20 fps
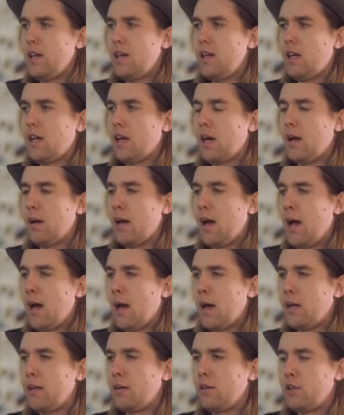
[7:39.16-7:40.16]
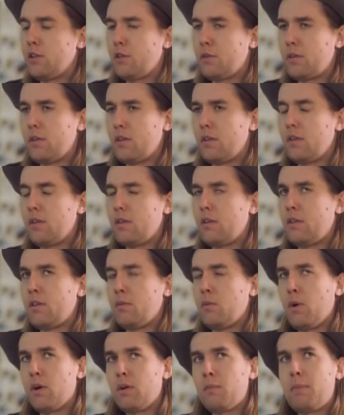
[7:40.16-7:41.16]
think just
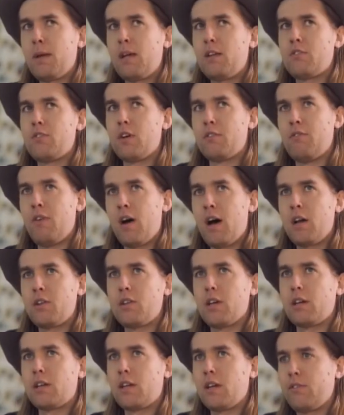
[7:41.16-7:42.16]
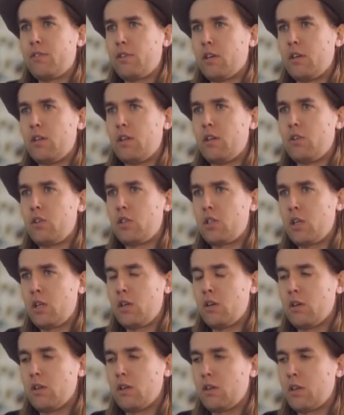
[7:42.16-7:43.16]
the one piece of advice I'd give to new
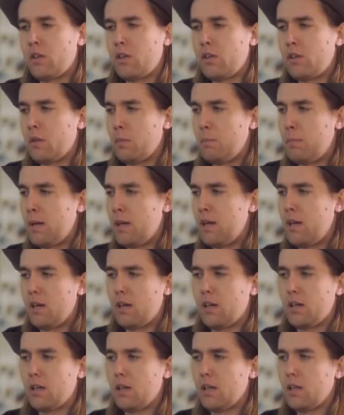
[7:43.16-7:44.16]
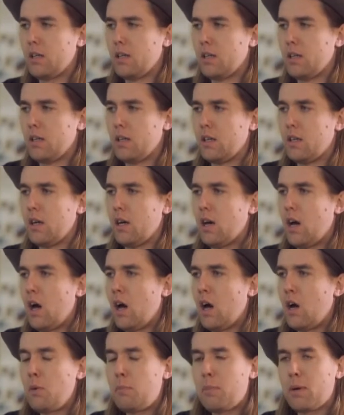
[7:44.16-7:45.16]
students is to be
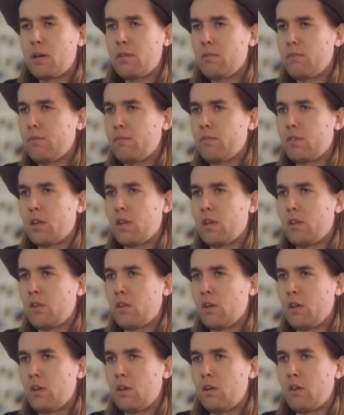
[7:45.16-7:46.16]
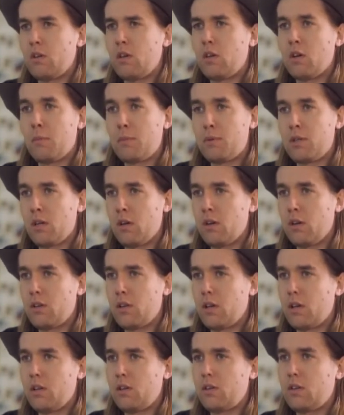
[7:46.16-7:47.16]
open to new
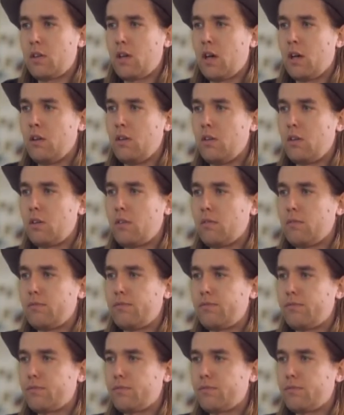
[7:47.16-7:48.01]
opportunities and